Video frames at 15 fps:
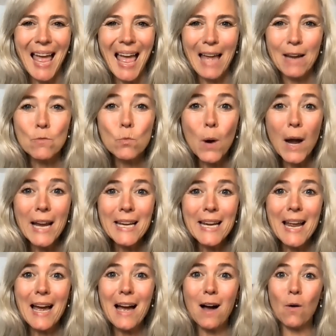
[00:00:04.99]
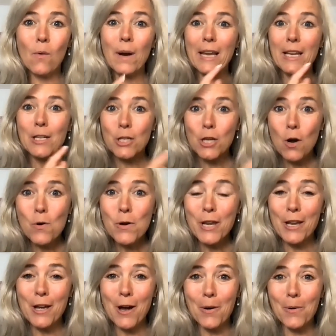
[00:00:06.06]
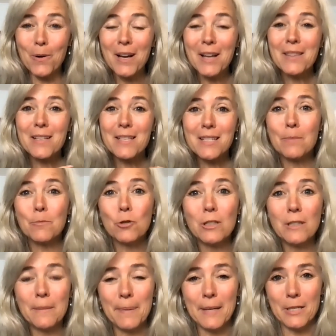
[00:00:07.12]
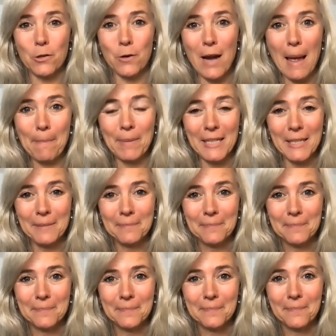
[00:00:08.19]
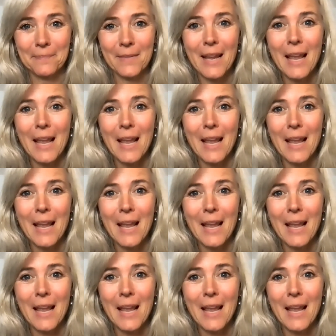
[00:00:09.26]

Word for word: And right now in Tokyo, the Summer Olympics are happening.